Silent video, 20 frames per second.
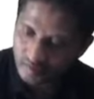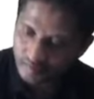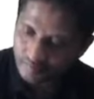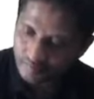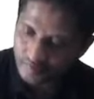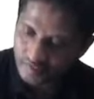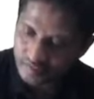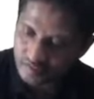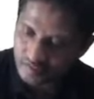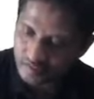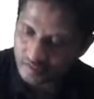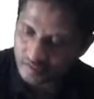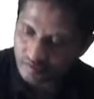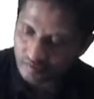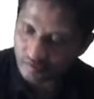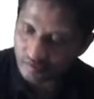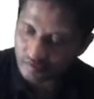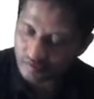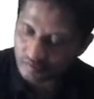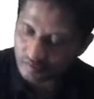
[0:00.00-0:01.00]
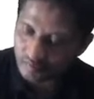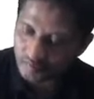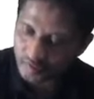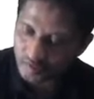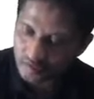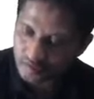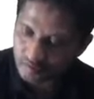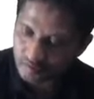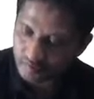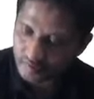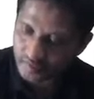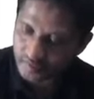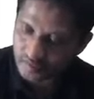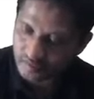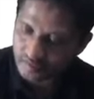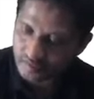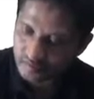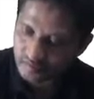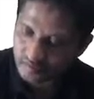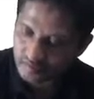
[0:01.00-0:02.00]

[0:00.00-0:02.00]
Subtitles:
fx is equal to 2 plus 2x.